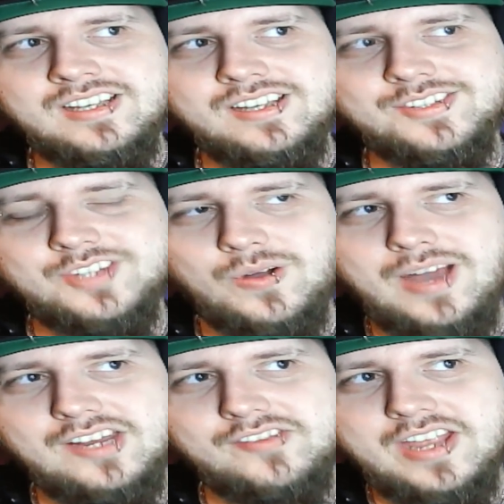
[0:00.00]
So,
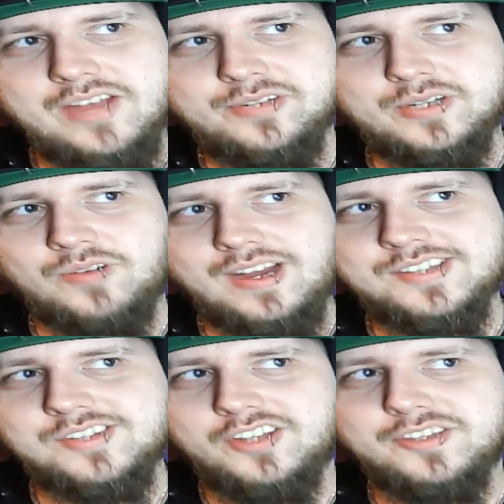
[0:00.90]
out of every
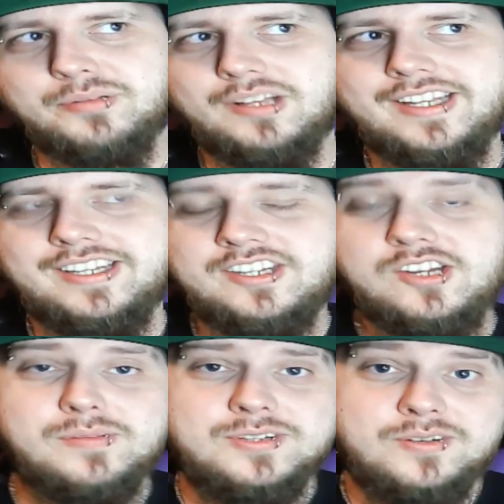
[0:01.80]
race on the planet,
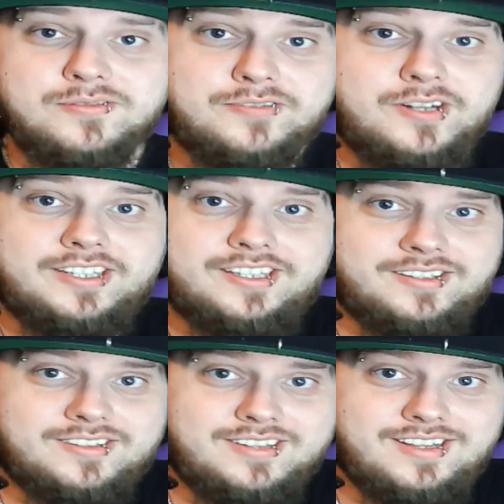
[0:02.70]
humans are
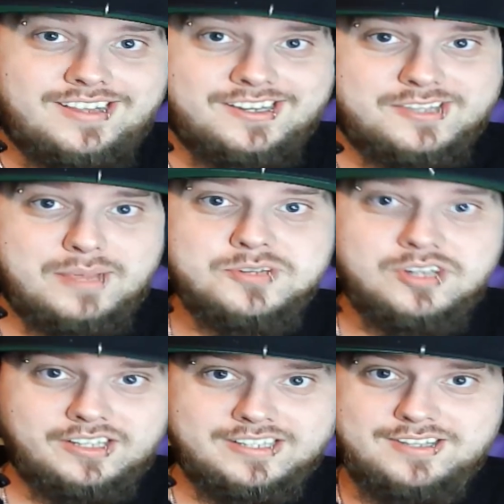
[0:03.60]
fucking
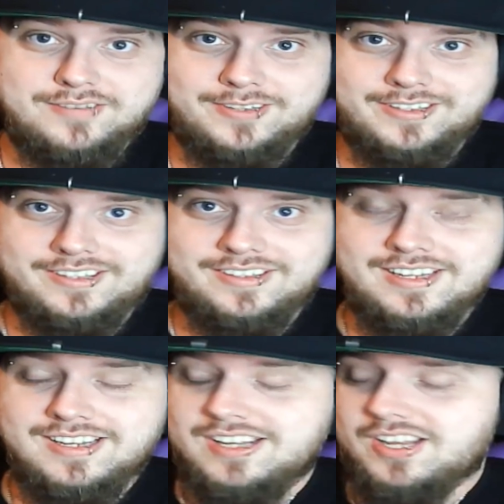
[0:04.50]
exceptionally different.
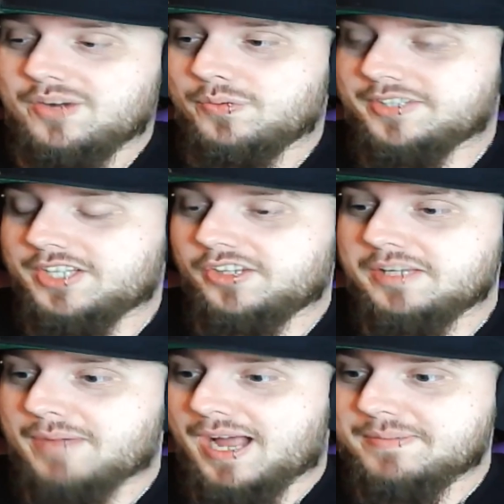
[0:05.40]
We're the
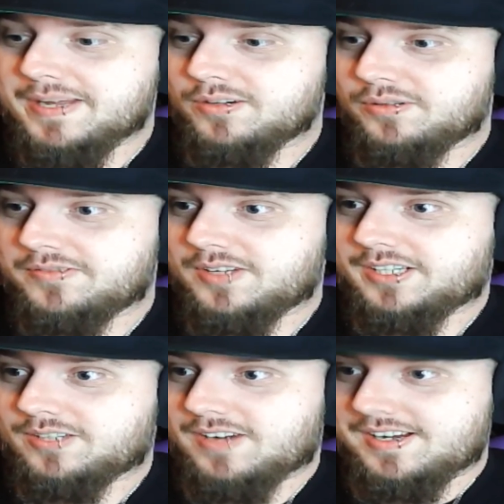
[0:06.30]
only bipedal
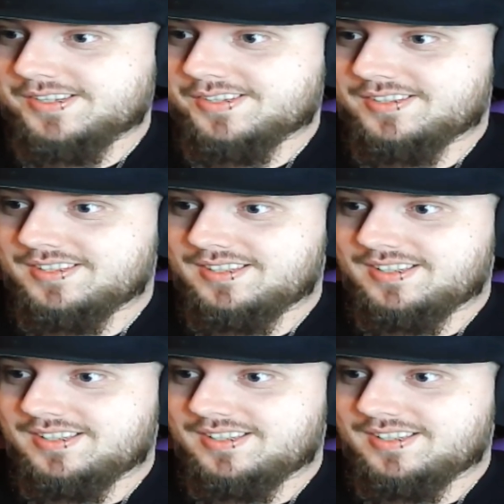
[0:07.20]
fucking race.